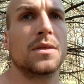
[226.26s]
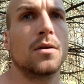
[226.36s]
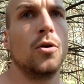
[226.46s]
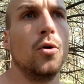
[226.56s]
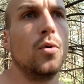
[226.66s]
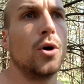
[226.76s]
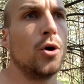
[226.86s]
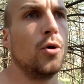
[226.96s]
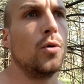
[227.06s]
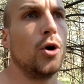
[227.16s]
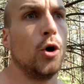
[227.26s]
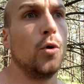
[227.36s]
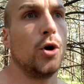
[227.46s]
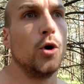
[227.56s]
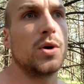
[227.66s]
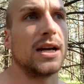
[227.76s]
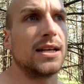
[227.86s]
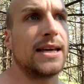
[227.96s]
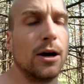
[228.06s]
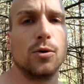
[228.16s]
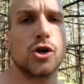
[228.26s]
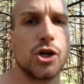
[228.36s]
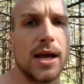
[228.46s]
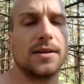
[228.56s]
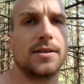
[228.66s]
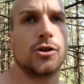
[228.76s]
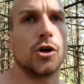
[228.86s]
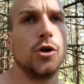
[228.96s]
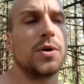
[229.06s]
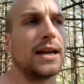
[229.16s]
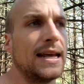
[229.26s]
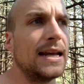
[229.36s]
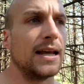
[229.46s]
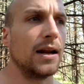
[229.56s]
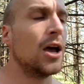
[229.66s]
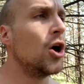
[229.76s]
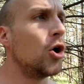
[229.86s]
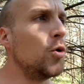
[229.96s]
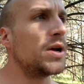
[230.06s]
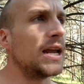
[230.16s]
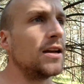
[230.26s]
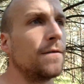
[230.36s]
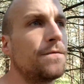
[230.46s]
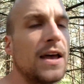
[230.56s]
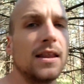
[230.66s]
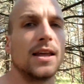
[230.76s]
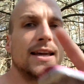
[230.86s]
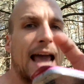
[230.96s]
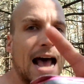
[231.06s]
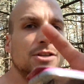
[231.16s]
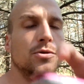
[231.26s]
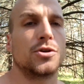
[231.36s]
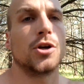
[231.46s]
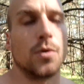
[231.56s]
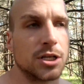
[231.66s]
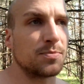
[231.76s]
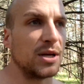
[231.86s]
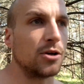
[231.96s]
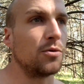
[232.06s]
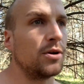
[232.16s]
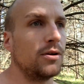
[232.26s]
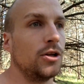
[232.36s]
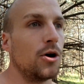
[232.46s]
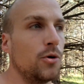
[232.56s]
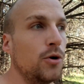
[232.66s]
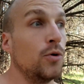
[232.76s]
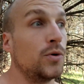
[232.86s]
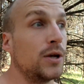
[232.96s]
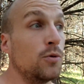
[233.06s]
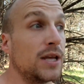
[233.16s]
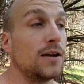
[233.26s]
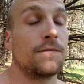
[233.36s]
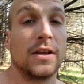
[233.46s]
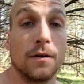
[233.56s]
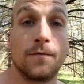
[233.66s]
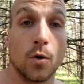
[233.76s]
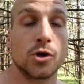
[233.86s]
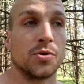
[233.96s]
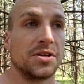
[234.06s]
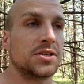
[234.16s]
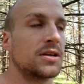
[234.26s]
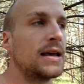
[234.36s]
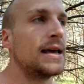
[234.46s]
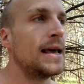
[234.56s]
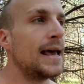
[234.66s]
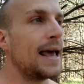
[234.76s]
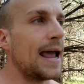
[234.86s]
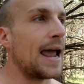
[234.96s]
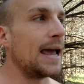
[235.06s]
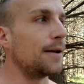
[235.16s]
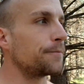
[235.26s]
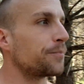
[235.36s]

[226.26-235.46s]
who can kill shit so you can eat it, who can defend the castle, so to speak, who can defend the fortress. And